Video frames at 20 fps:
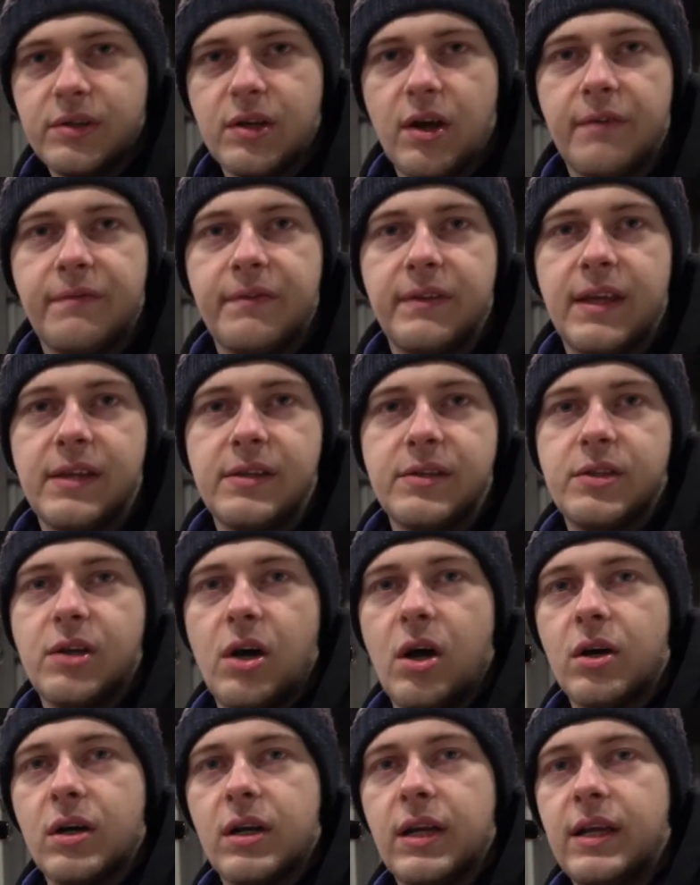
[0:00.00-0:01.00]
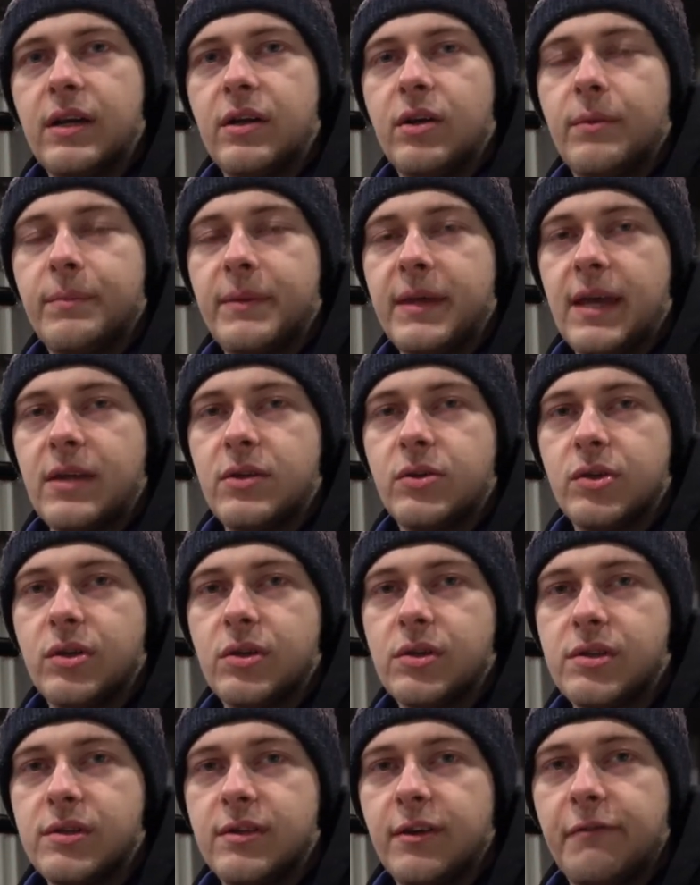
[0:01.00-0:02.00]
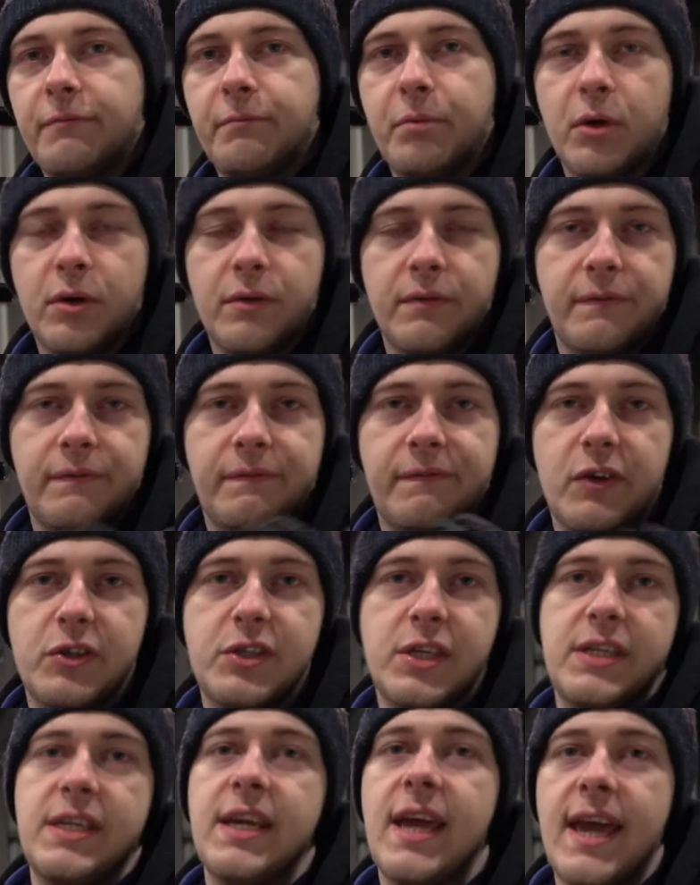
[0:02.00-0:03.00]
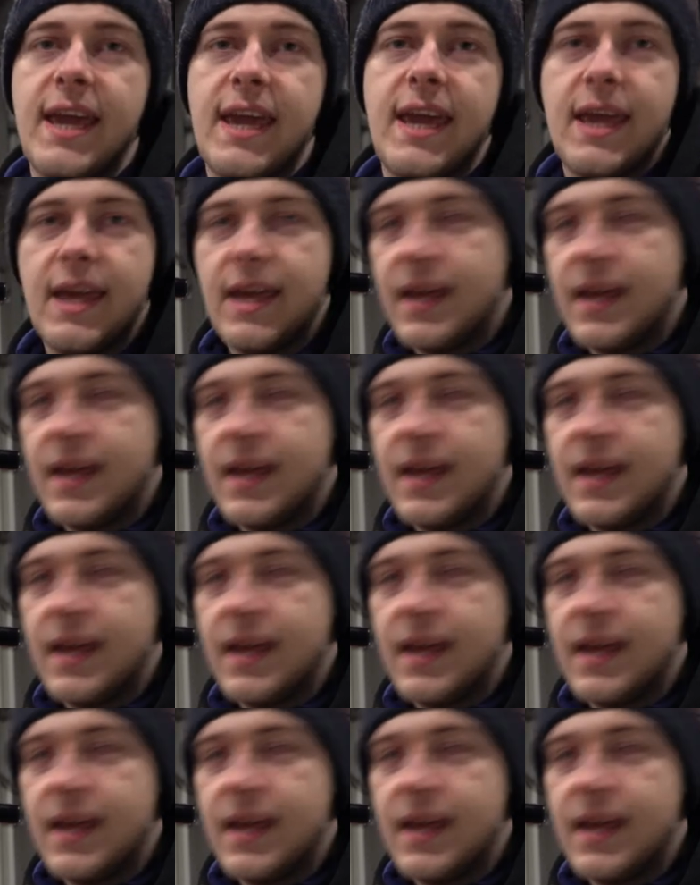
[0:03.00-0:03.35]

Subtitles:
off, and then start cleaning up the engine and stuff. But for today,